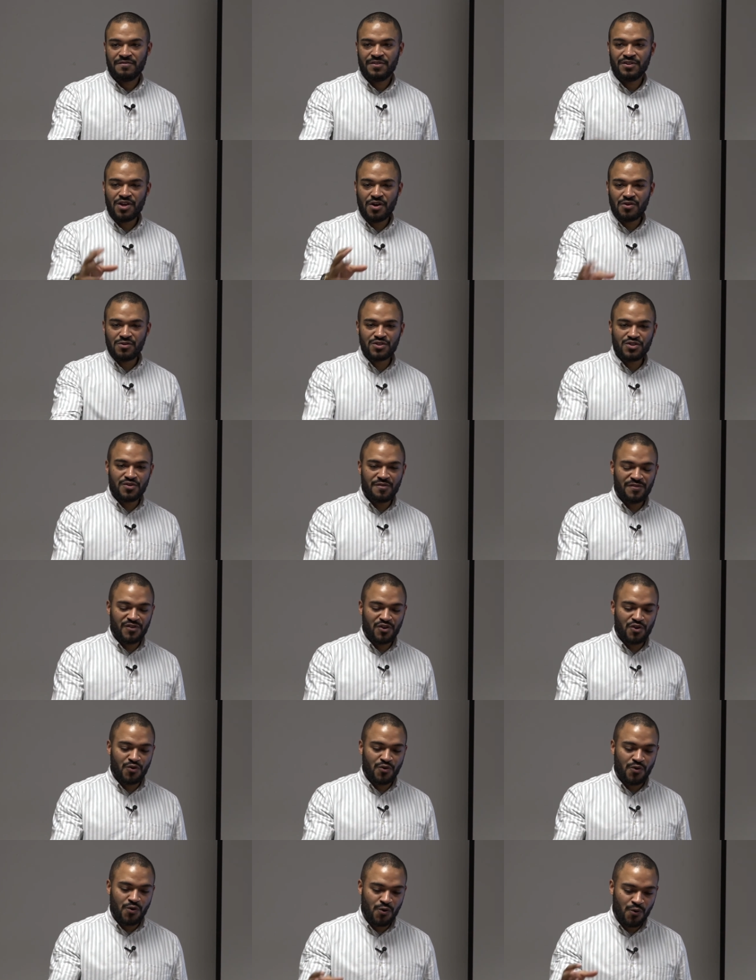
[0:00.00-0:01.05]
For those of
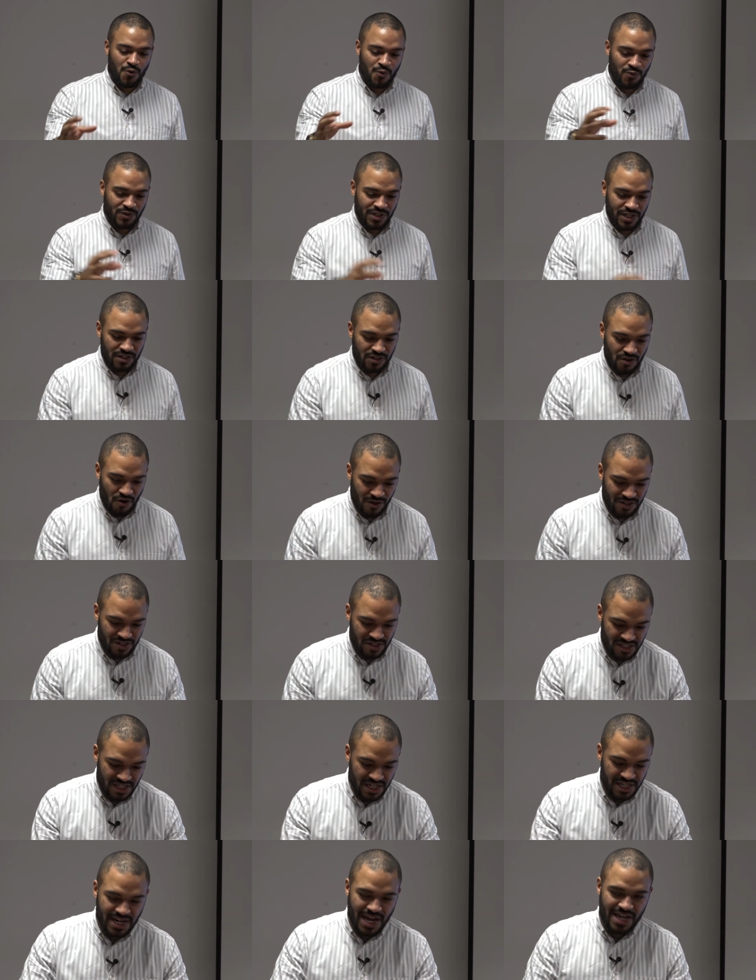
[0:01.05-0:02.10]
you who did not
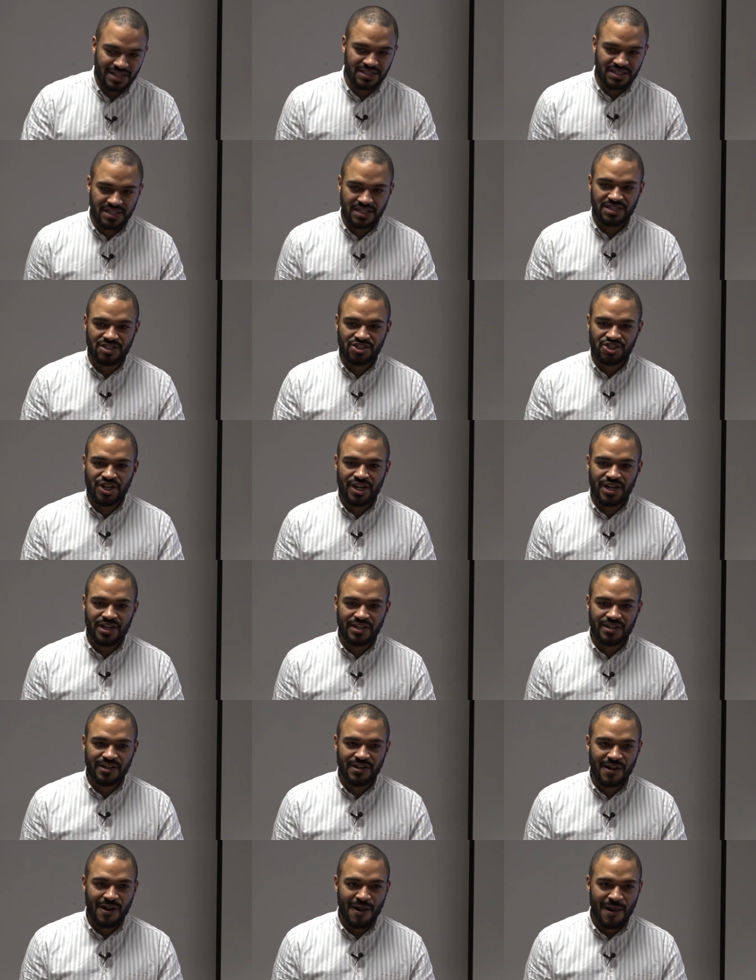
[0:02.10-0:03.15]
see that
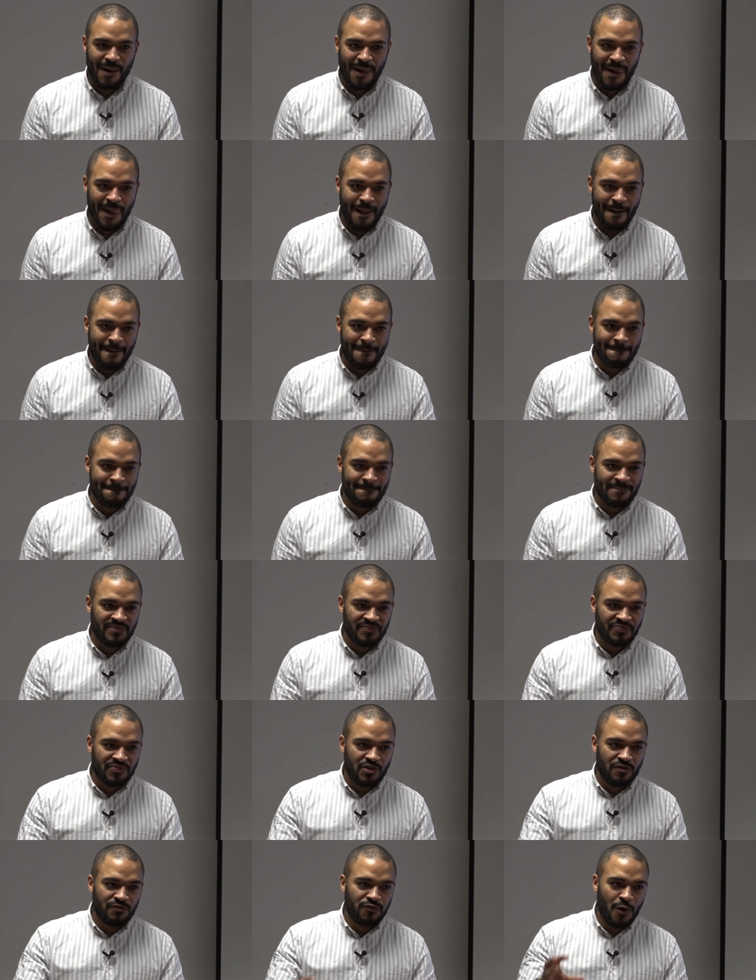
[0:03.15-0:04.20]
teaching,
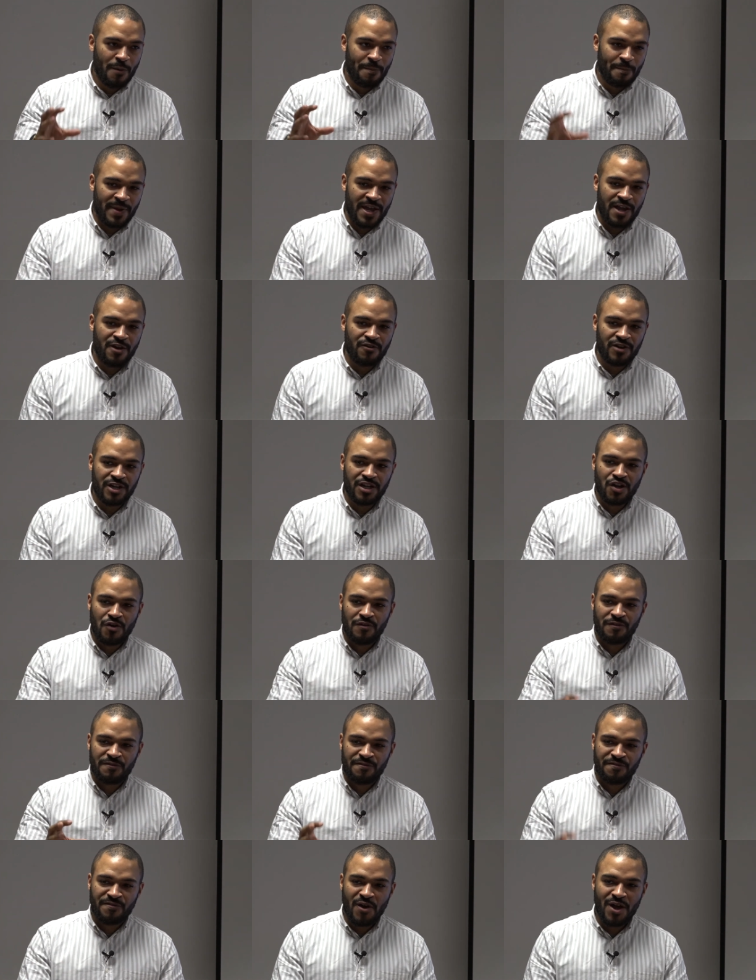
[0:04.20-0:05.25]
for a period
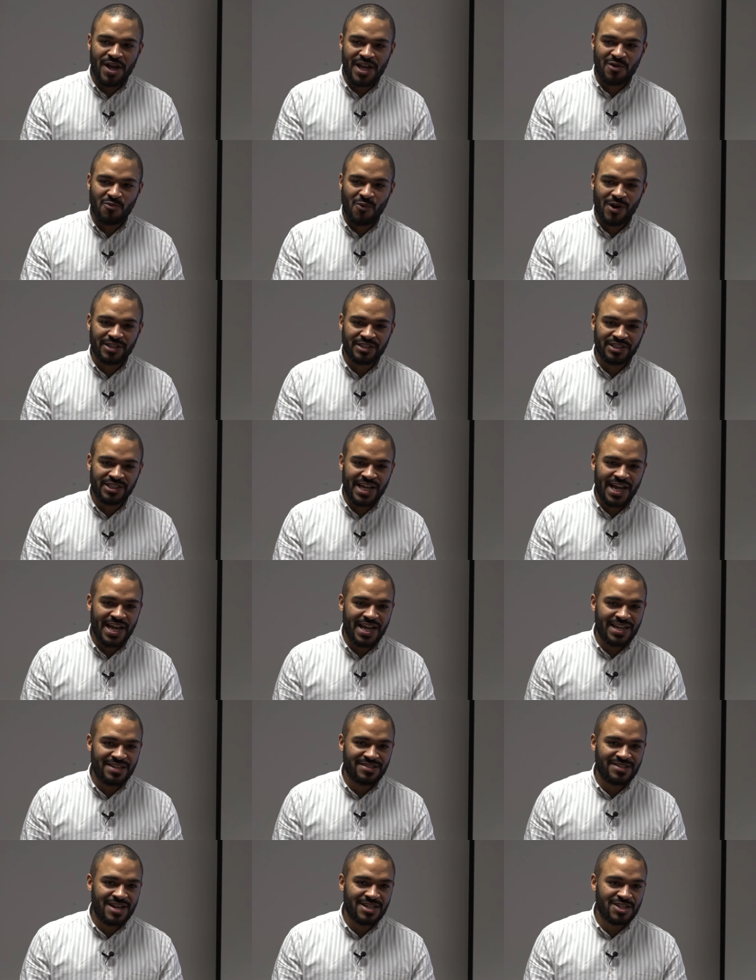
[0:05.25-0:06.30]
of 31
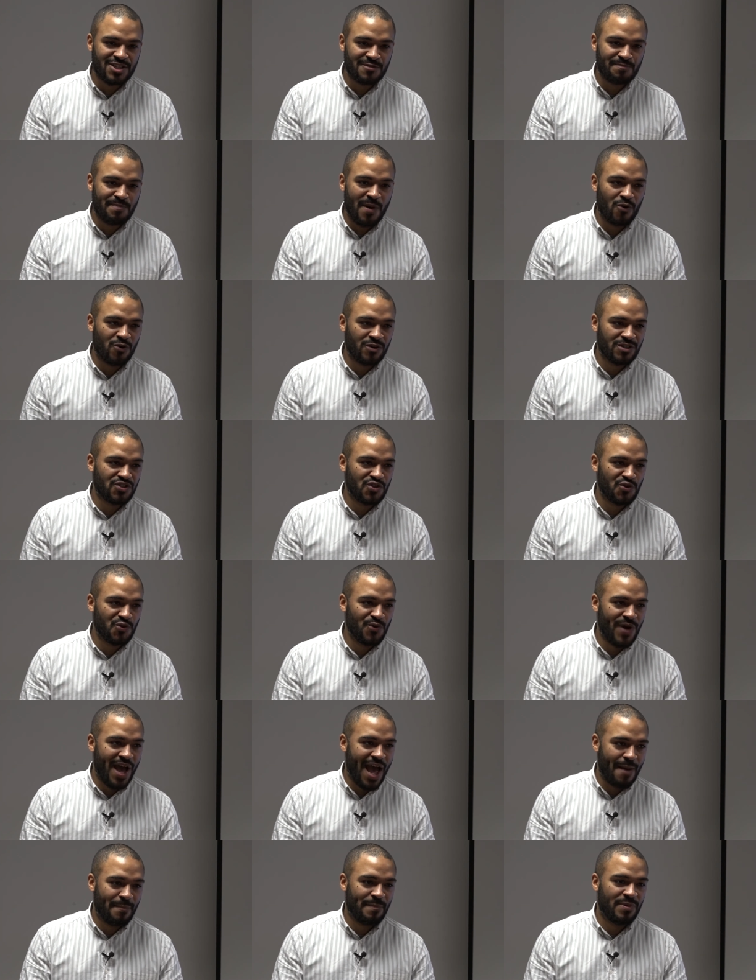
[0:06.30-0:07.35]
days I spoke
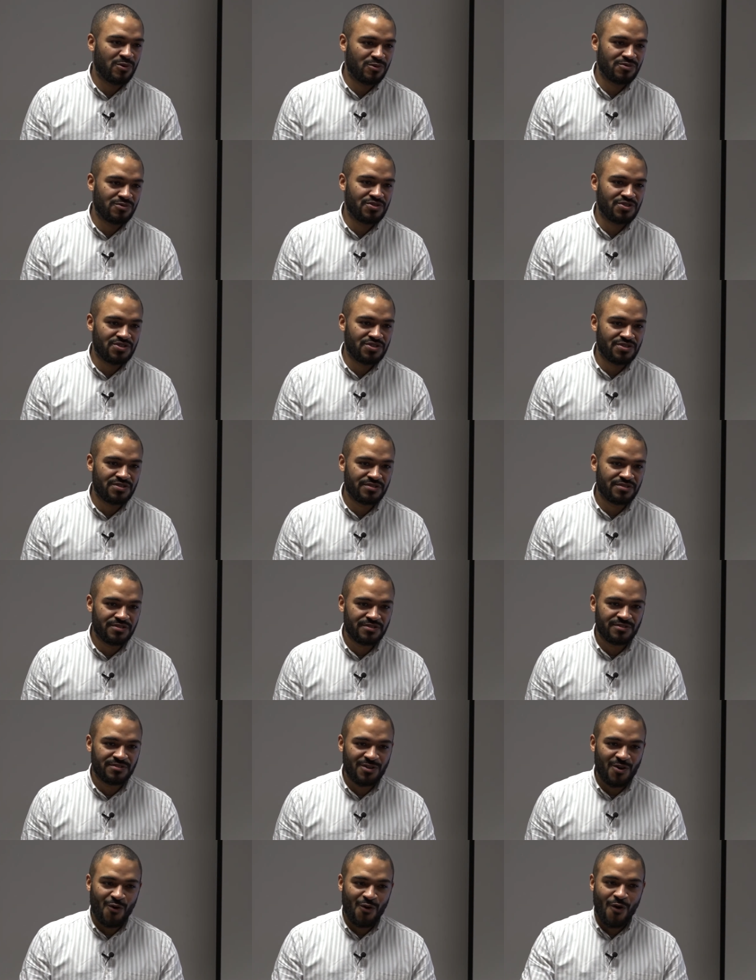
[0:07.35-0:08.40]
to apples,
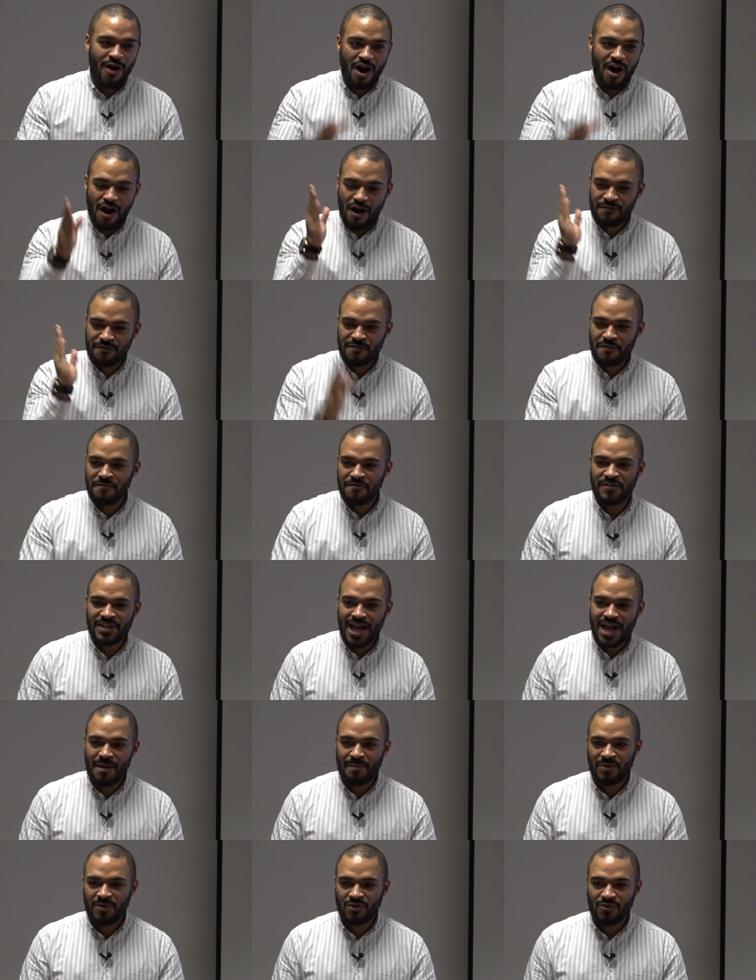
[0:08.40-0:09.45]
or half of an
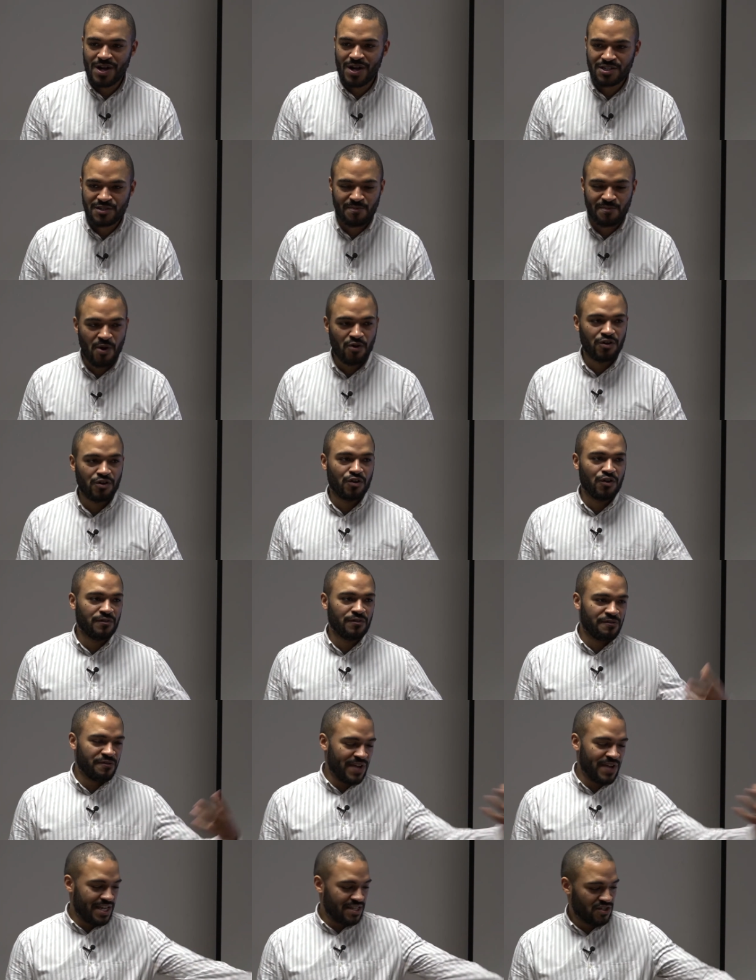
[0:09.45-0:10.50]
apple. I spoke
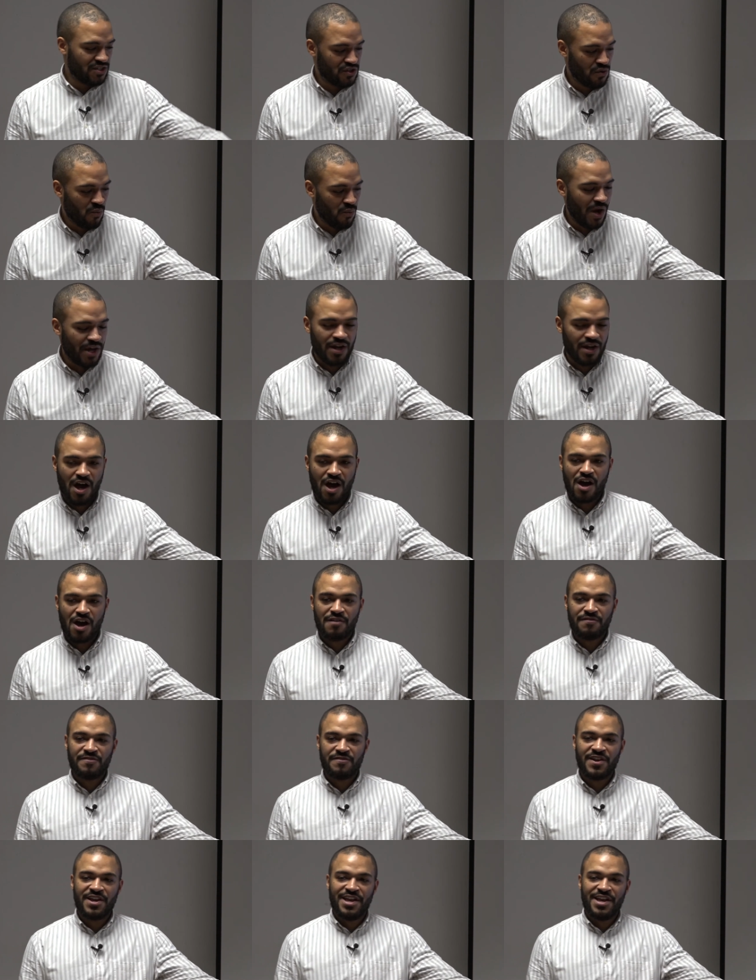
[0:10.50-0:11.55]
good things to one
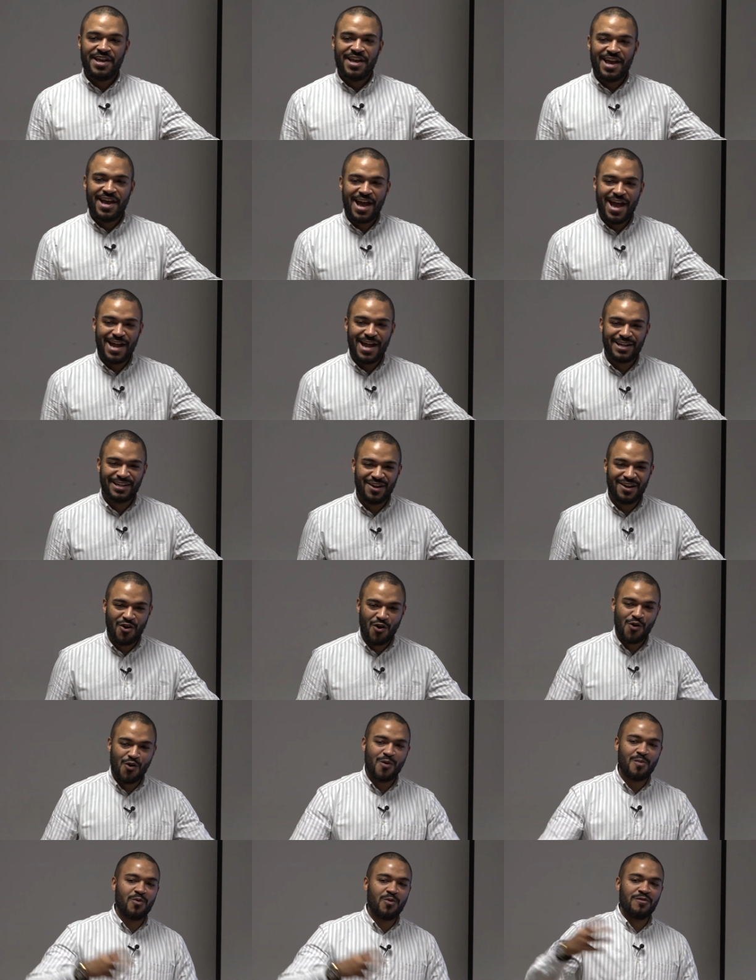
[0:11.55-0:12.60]
half and
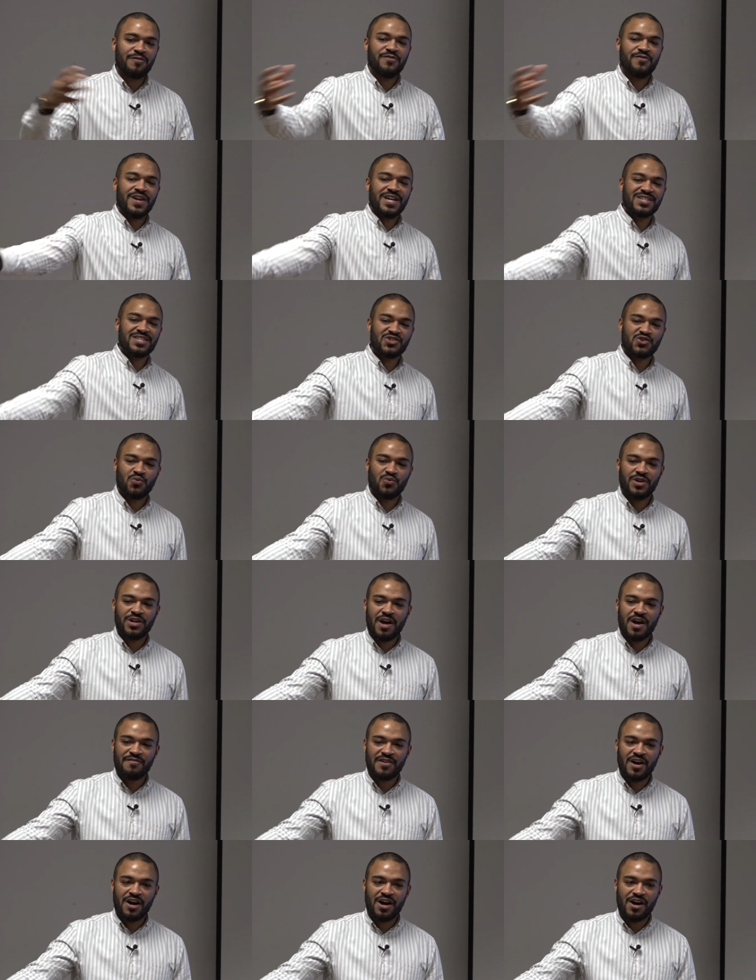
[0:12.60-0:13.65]
horrible things to
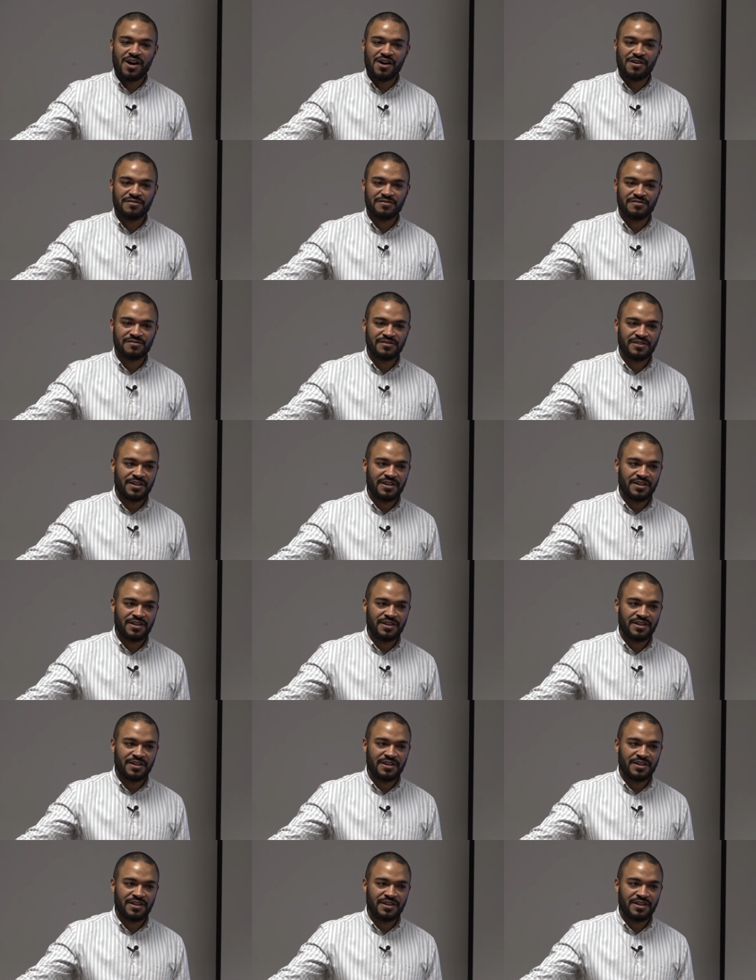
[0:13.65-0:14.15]
another half.